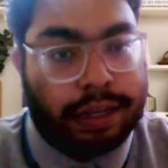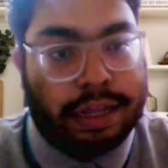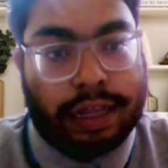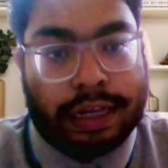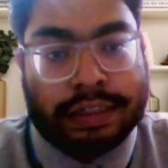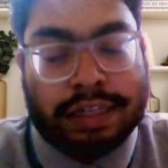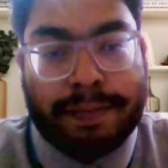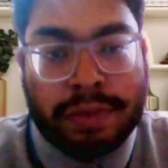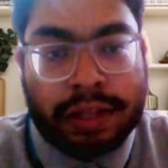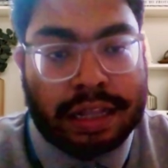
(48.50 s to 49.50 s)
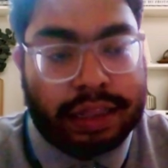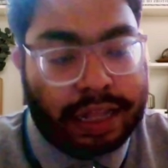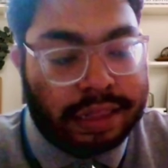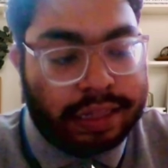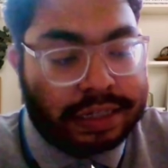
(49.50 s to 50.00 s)
exam, then
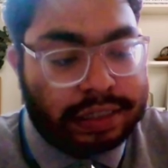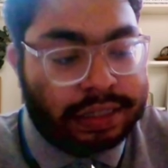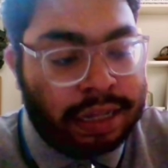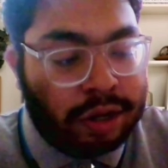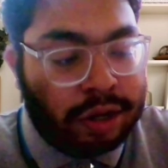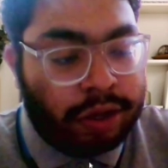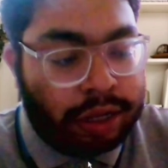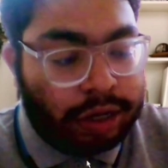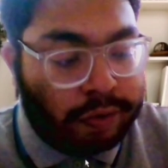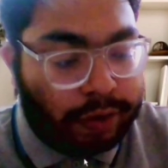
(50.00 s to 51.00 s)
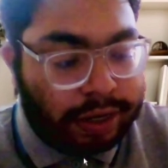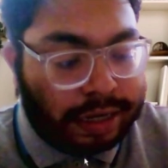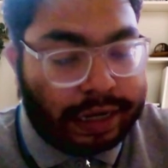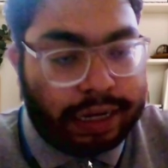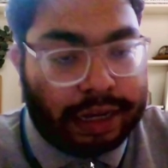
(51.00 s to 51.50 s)
this
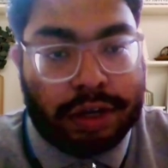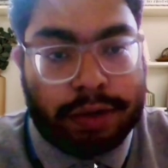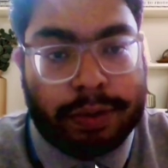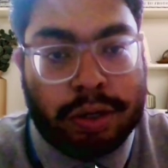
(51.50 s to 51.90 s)
quantity will be